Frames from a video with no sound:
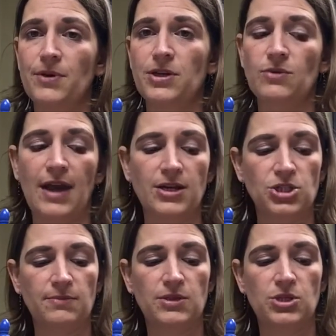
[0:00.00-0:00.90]
what you would
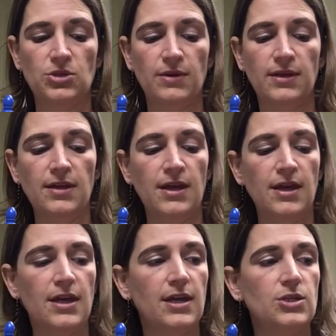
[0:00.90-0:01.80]
actually be doing
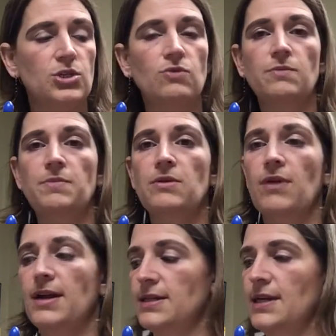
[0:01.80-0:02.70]
is you would be
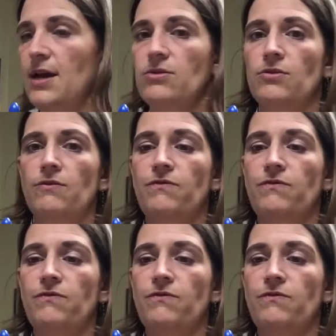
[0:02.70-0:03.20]
writing down